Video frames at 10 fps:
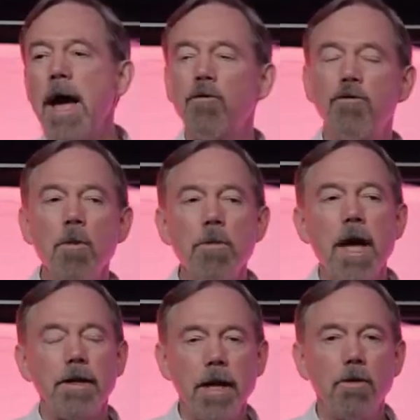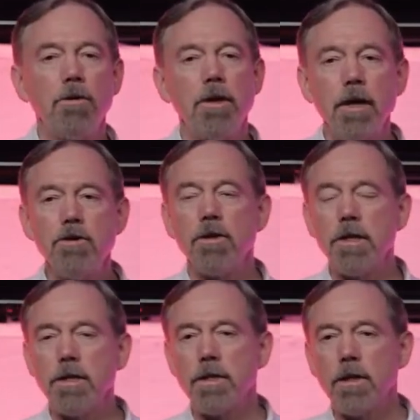back from that degradation
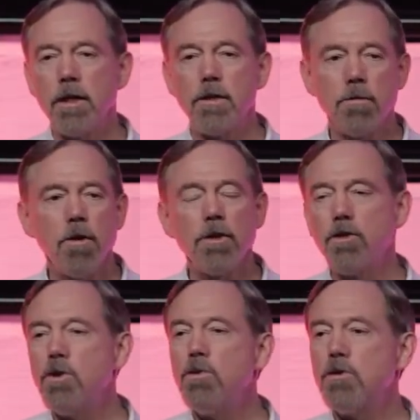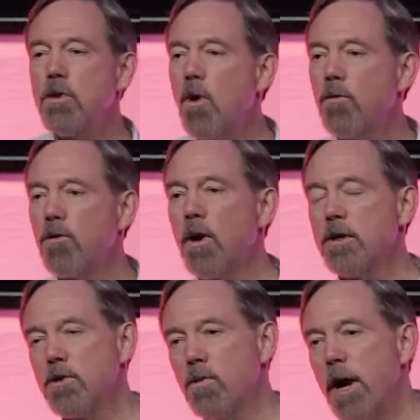is, is it's too slow for
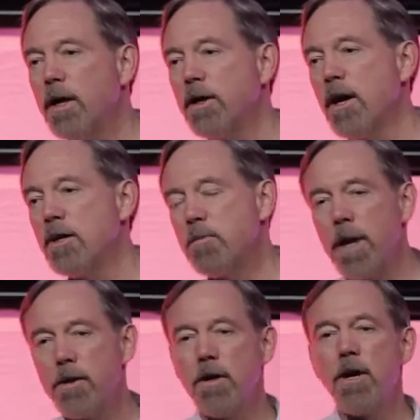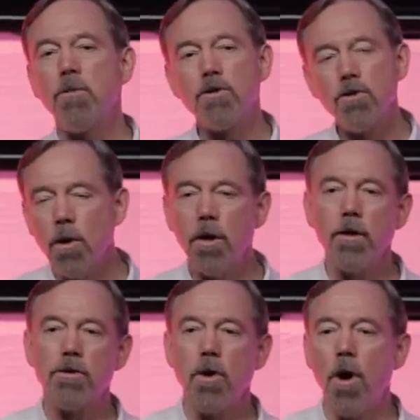us to recognize. By the time the soil
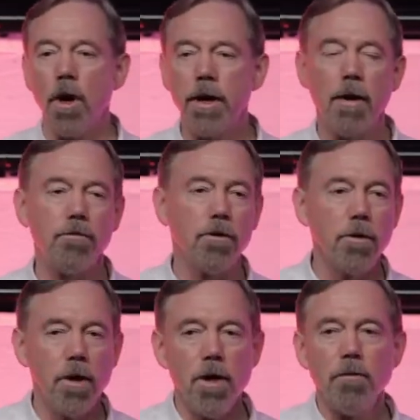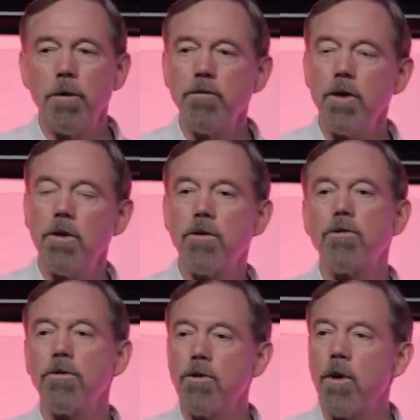is gone after fifty
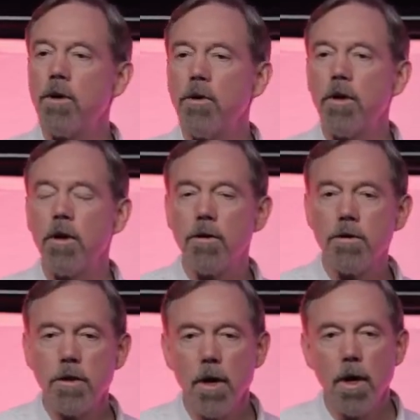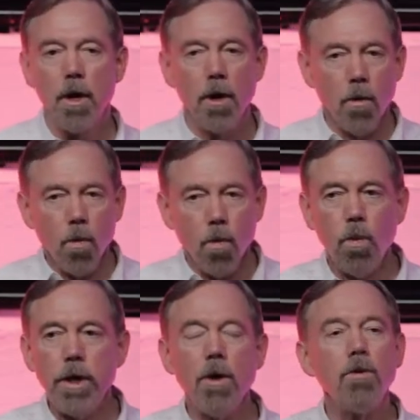years or two hundred years,
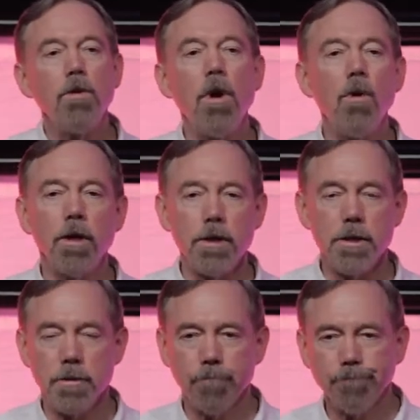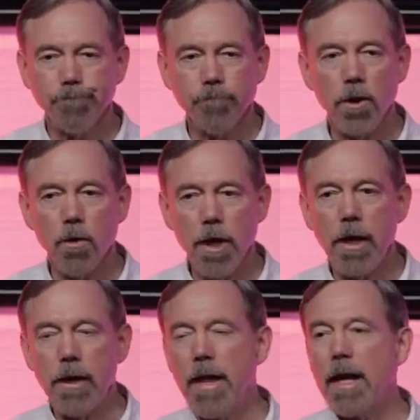we don't notice you know,
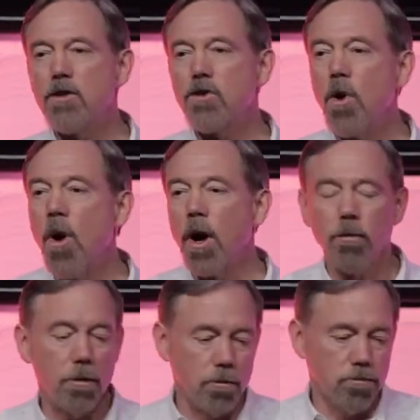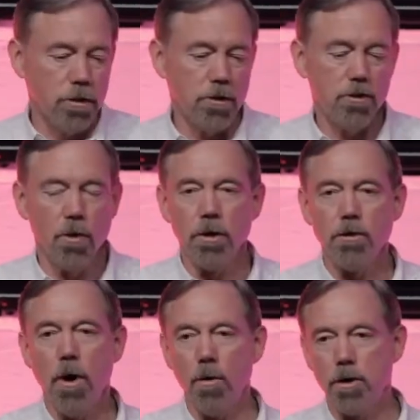that, it, that it's gone. Well, the
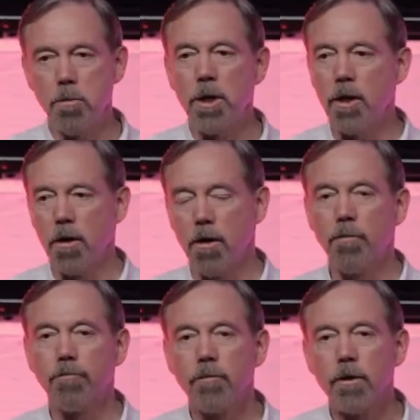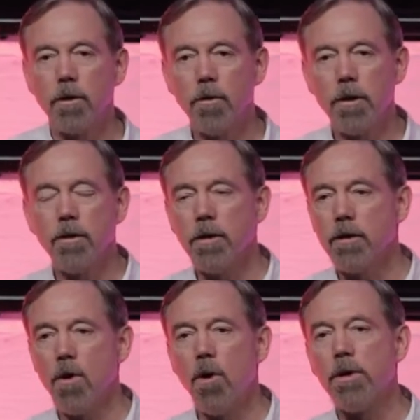soil's always been here. You know,
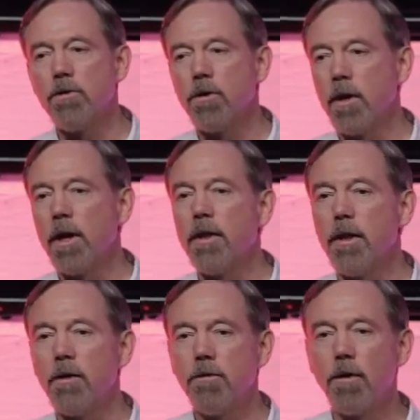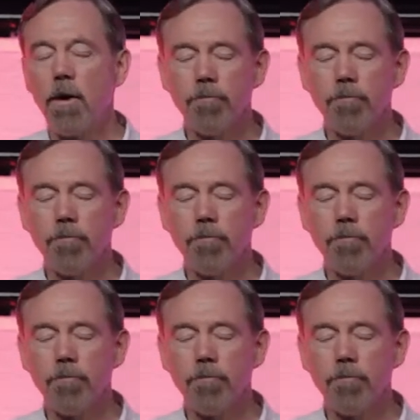it's always looked like this.